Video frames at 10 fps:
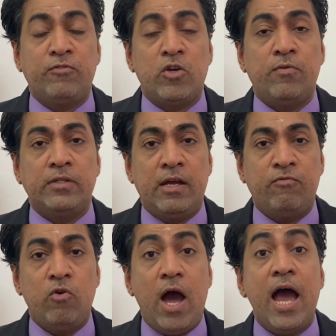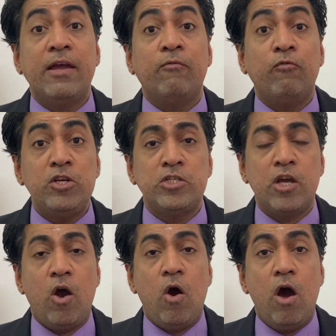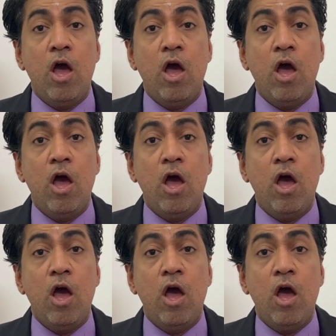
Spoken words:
Therefore, I wish